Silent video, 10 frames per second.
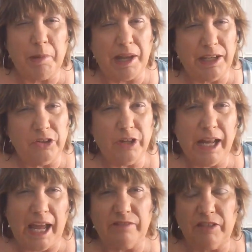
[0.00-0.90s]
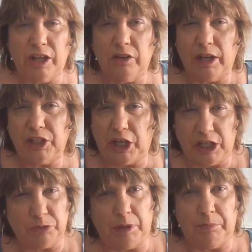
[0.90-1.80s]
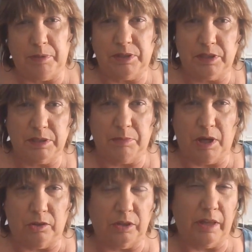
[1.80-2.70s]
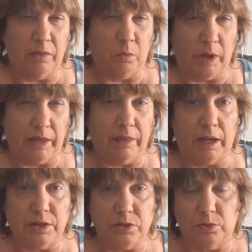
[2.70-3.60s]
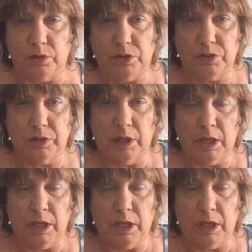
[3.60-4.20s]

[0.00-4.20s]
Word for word: About a year and a half ago, I changed my business model in the way that I source.